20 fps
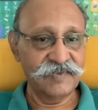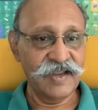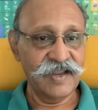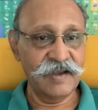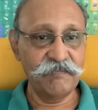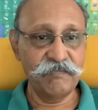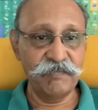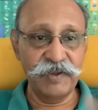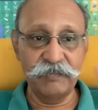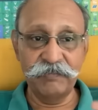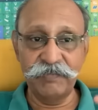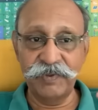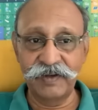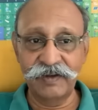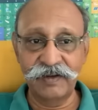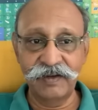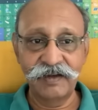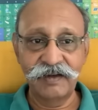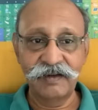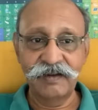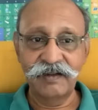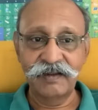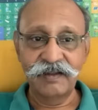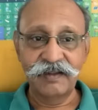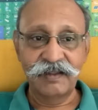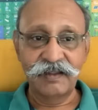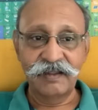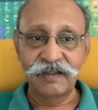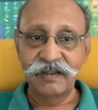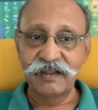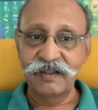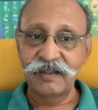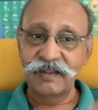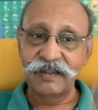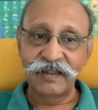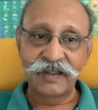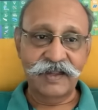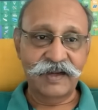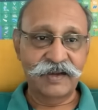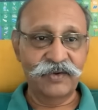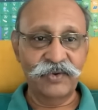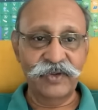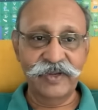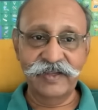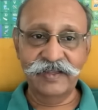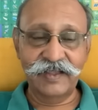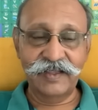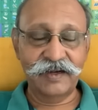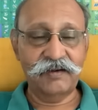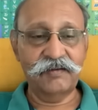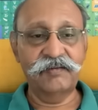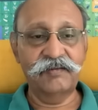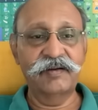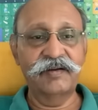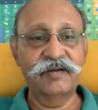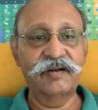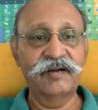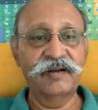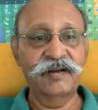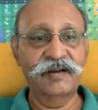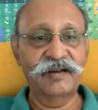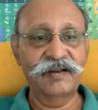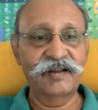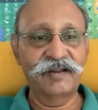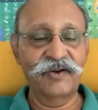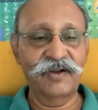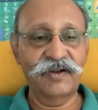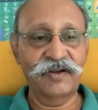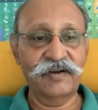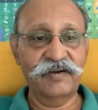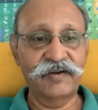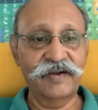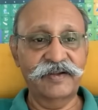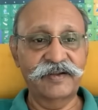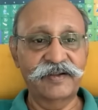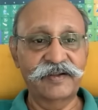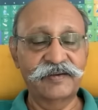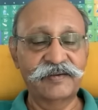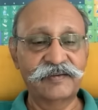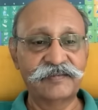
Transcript: And people are doing their alternate.